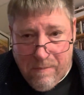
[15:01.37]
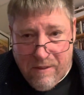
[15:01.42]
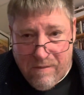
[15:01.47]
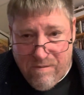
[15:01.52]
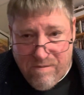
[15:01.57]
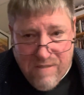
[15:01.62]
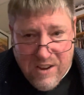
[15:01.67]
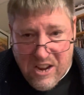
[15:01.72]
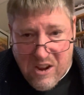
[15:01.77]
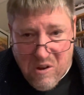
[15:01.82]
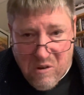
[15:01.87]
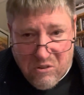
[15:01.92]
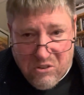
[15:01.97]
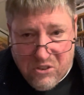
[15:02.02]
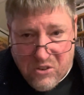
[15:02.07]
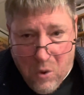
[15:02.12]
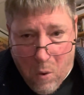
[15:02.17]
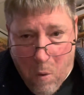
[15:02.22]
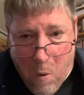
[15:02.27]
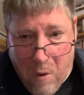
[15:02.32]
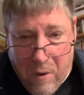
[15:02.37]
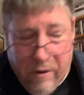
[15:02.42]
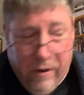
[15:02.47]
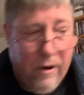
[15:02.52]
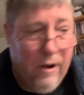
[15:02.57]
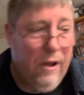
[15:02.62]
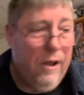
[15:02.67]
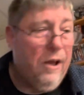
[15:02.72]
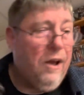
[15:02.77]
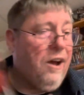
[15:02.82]
the video store.
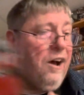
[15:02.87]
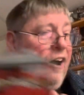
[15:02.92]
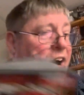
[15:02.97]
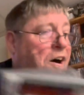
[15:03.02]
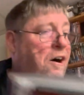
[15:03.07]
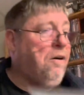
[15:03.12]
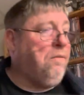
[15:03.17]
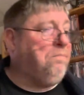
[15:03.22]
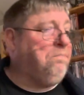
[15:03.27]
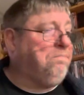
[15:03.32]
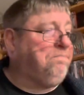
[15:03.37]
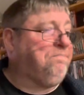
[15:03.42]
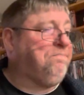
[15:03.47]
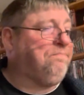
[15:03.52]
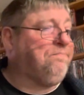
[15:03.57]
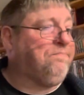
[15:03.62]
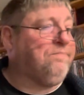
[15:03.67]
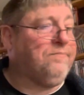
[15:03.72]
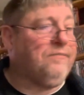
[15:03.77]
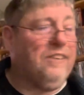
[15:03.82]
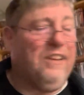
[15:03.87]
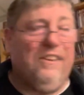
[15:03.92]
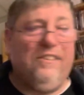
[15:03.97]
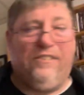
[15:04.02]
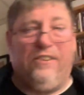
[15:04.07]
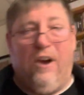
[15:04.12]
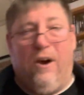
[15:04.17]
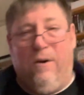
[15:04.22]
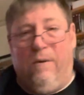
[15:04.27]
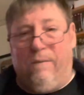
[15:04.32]

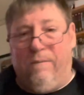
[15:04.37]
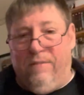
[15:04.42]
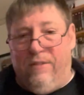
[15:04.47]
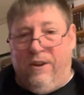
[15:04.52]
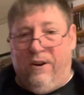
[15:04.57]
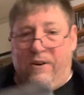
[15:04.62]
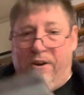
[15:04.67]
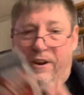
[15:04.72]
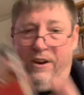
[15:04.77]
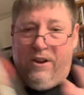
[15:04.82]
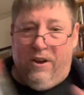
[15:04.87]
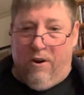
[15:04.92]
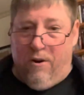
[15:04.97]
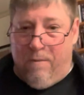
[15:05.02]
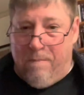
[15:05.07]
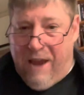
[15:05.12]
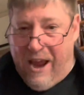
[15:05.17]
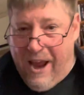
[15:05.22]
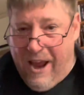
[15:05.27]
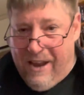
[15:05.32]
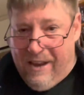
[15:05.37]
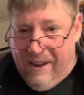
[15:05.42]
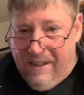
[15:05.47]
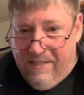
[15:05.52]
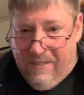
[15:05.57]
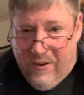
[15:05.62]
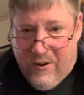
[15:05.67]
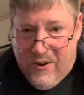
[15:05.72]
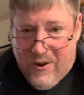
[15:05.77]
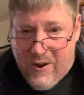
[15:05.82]
So there you go, man.
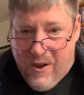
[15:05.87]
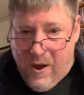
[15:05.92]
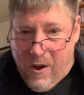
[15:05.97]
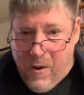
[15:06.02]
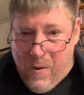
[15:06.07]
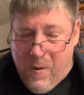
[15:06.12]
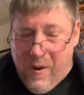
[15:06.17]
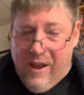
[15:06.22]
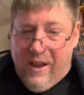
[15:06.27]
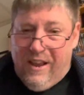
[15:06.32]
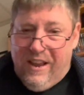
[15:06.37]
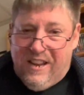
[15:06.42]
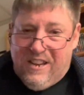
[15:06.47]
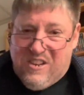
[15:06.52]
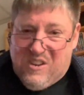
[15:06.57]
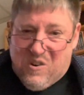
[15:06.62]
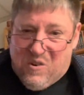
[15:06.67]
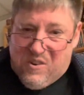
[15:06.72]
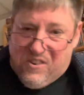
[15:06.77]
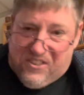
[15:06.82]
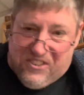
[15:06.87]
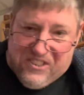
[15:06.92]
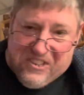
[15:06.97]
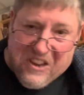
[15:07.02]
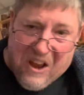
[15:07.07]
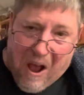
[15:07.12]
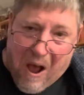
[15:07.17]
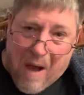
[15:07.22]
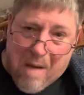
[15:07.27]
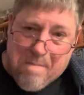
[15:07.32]
There you go. Your
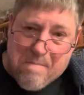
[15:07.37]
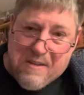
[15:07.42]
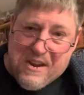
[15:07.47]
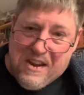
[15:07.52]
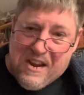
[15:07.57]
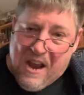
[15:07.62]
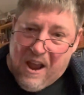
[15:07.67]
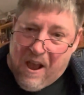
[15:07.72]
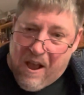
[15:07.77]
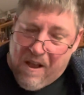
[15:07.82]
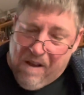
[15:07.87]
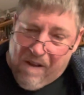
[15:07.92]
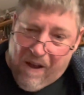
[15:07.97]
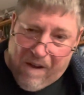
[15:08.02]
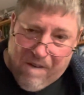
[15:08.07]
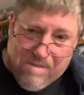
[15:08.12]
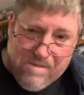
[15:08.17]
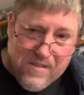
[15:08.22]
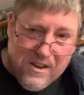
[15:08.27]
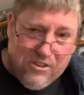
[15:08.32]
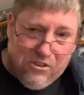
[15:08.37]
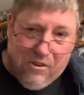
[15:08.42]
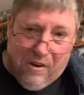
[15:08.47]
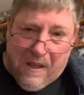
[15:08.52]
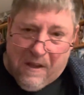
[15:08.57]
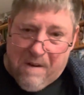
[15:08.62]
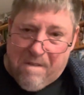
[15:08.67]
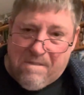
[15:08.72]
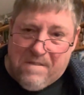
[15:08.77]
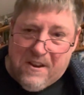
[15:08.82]
zombie official,
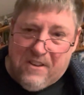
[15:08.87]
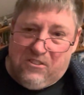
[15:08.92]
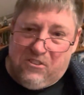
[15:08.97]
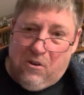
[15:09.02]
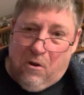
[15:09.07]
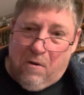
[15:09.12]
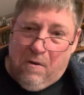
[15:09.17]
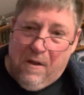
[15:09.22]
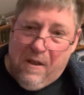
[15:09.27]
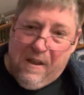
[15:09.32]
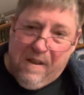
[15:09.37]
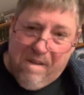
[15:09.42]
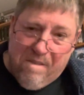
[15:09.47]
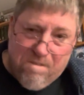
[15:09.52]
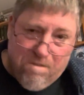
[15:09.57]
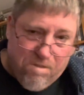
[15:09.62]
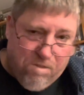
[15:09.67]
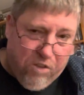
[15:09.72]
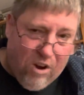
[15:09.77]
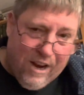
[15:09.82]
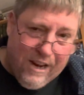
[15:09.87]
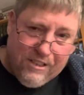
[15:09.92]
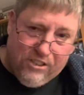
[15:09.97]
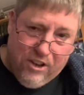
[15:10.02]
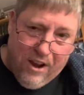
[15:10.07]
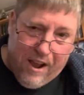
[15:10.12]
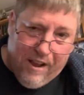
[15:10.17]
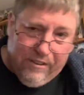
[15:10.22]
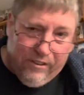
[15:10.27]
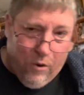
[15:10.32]
unofficial
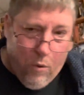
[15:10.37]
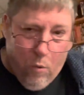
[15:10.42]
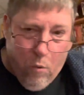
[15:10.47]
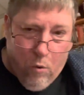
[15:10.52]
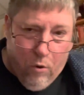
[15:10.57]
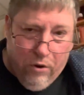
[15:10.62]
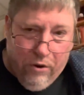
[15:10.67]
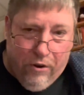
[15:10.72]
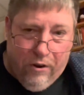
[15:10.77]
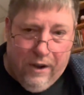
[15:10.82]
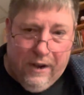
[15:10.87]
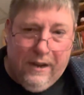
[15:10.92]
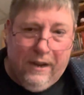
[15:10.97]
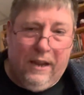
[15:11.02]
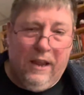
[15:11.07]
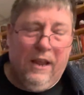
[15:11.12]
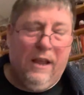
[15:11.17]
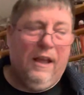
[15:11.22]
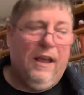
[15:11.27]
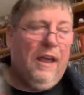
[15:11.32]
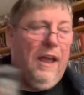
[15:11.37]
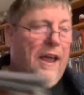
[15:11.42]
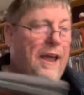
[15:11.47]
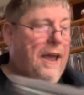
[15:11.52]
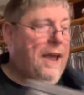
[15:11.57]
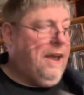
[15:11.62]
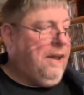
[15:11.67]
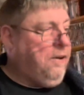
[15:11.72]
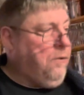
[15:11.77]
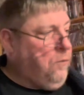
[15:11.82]
franchise ordering.
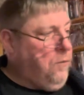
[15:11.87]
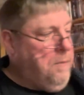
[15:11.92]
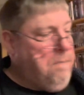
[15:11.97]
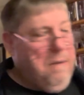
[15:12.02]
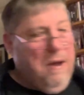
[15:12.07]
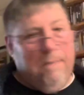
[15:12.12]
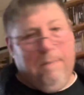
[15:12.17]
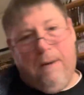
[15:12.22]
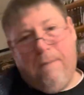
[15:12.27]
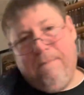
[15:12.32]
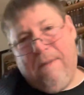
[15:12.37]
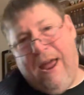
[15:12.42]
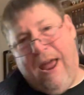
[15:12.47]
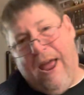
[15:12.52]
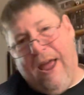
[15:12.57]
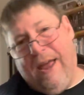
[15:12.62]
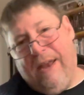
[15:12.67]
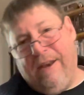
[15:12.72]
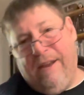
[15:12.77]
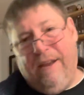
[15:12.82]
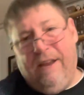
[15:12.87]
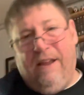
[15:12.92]
And remember, man,